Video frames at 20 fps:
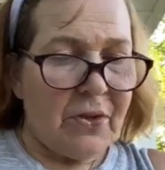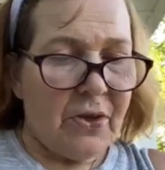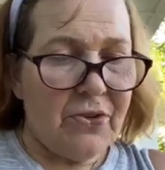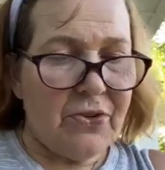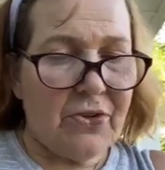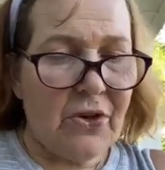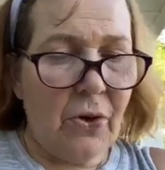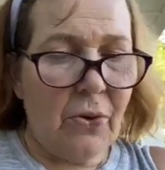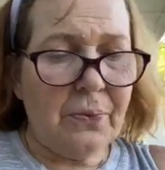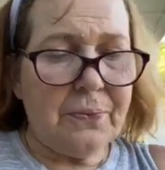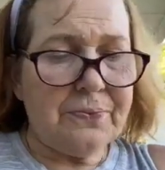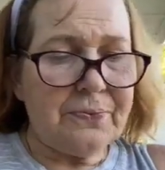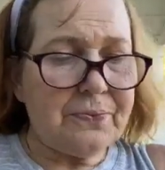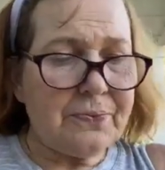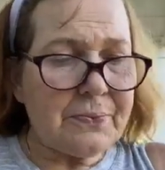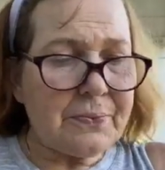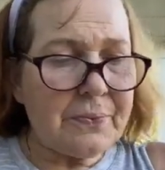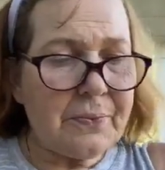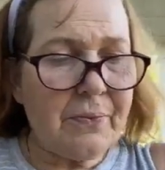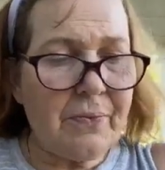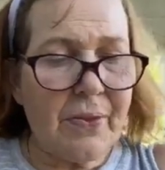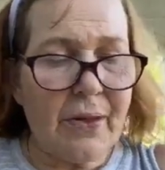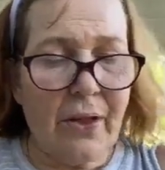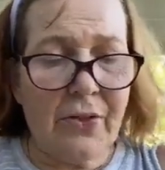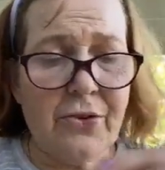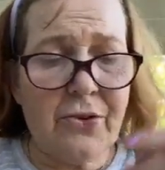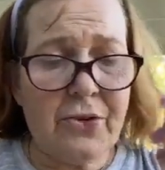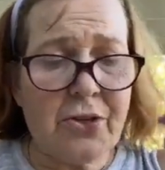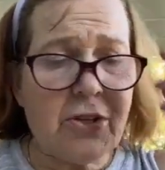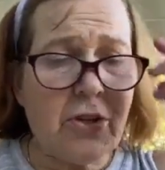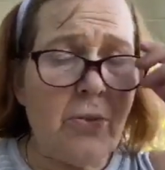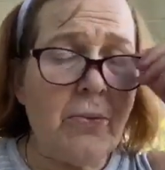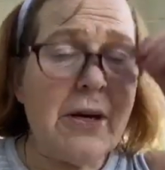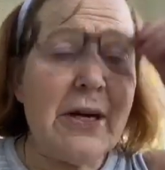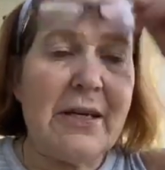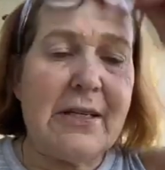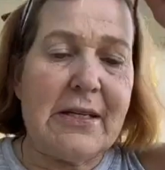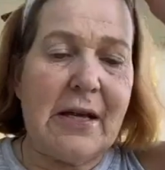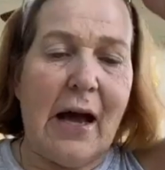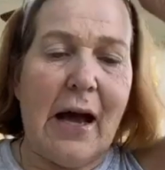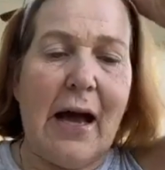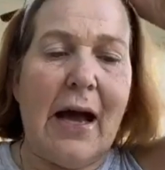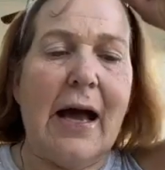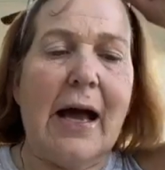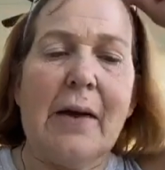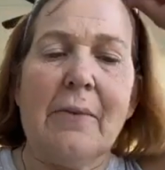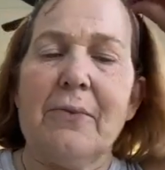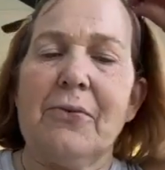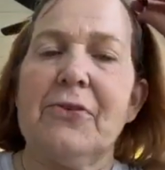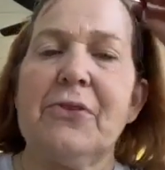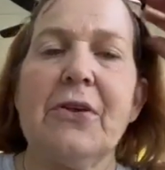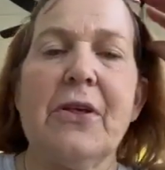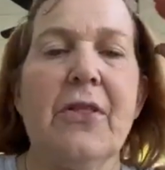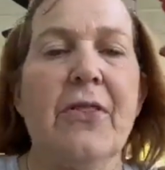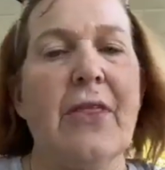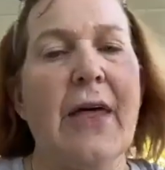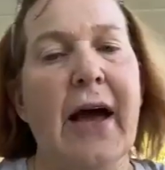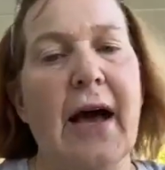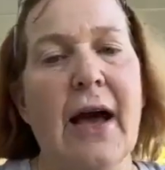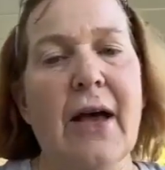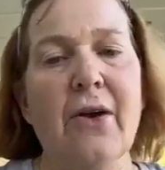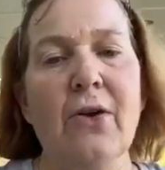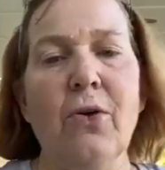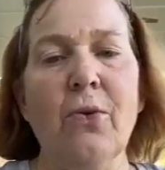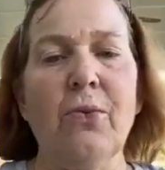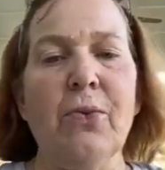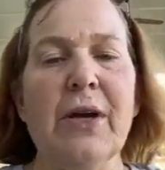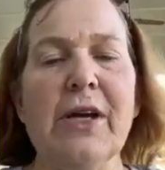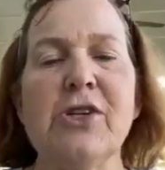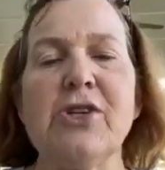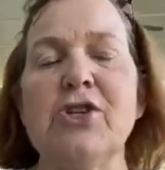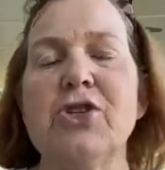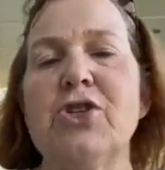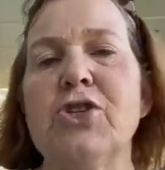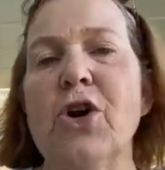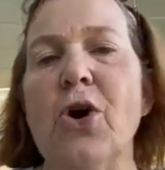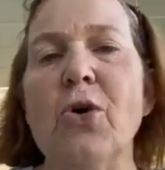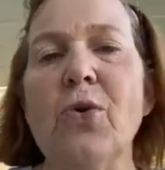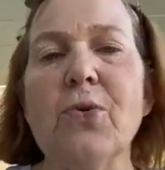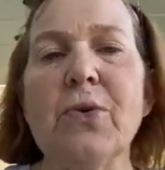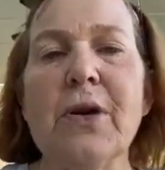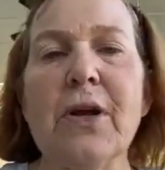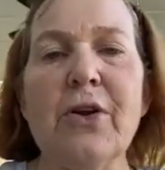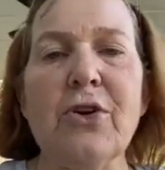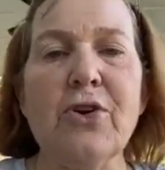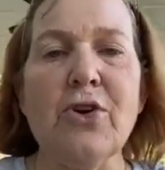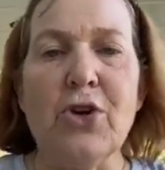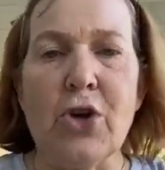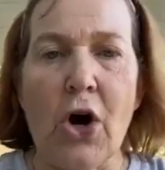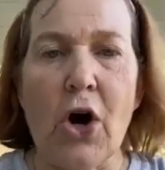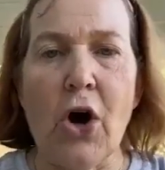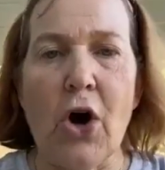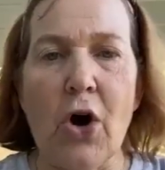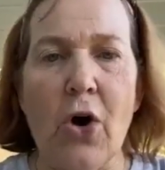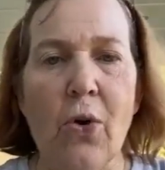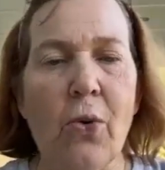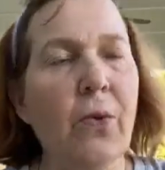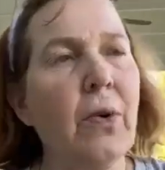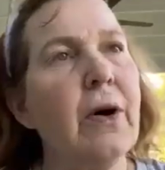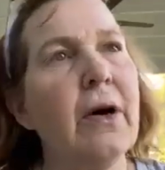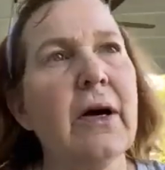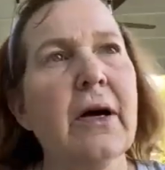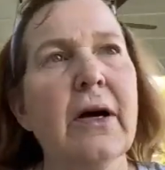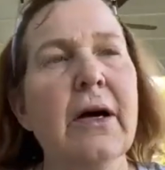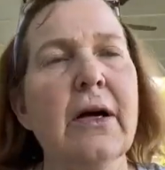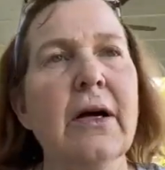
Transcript: So there's so many times that we don't know